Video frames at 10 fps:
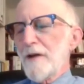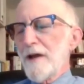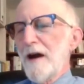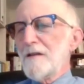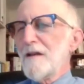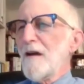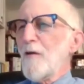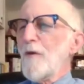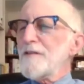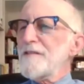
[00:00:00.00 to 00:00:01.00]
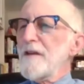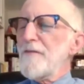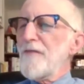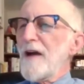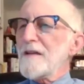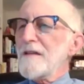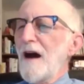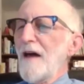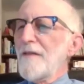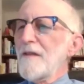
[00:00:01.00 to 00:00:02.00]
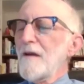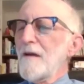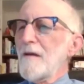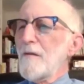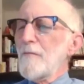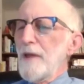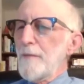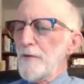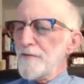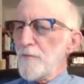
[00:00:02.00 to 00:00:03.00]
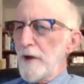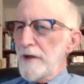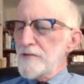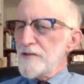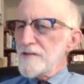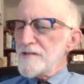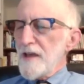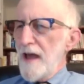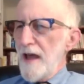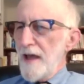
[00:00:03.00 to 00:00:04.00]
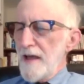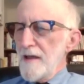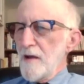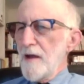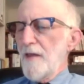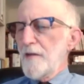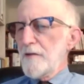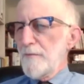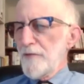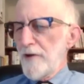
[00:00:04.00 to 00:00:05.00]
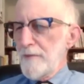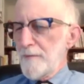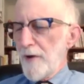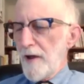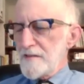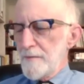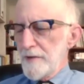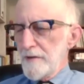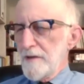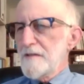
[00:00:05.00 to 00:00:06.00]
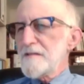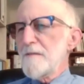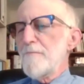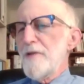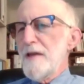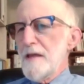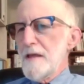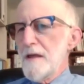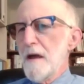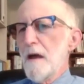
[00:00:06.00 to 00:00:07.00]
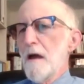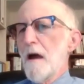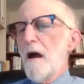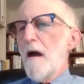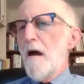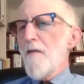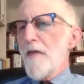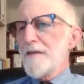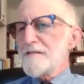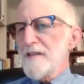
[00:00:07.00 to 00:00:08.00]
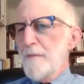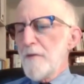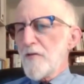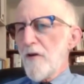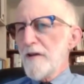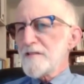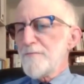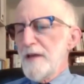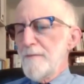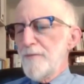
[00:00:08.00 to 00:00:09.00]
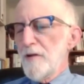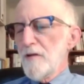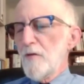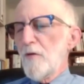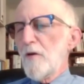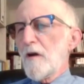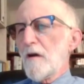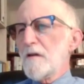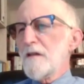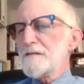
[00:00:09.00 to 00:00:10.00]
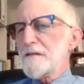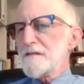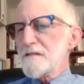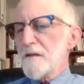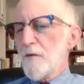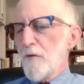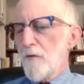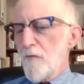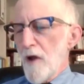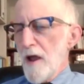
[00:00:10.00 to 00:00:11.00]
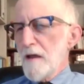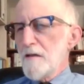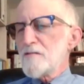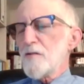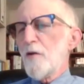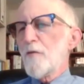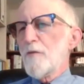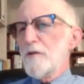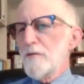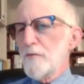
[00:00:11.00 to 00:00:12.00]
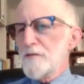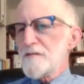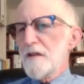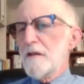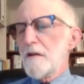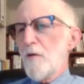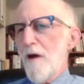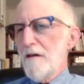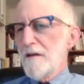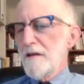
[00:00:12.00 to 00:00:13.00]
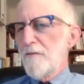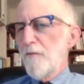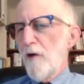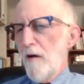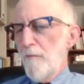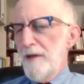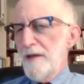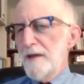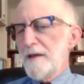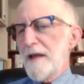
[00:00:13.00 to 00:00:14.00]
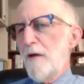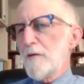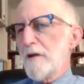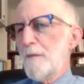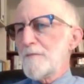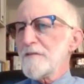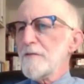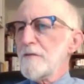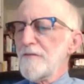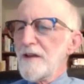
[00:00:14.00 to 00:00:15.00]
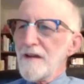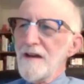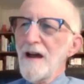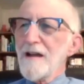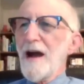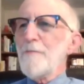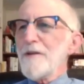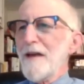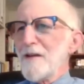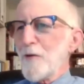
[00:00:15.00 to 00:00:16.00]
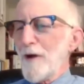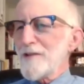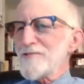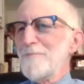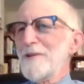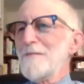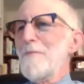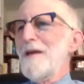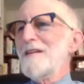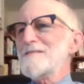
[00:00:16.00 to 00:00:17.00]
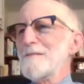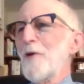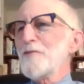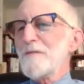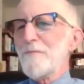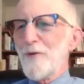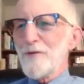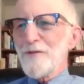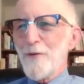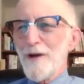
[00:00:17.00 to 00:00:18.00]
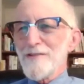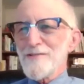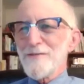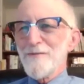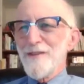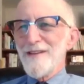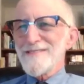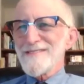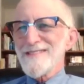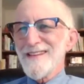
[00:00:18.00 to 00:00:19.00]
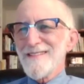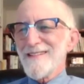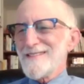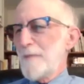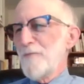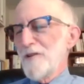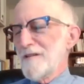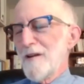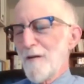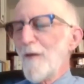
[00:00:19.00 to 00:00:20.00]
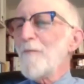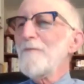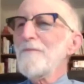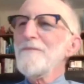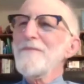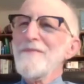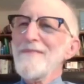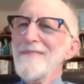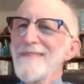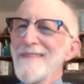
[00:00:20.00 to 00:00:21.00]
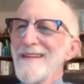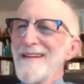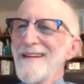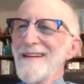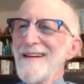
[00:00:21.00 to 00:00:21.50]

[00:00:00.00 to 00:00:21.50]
going on. What's the effect on people's wages, A, and their employment possibilities, and B, are they the same across people, or does this raise or reduce inequality of well-being and outcomes? Ludovica, complicated question, but to me, it's the most important question of this. And it is. It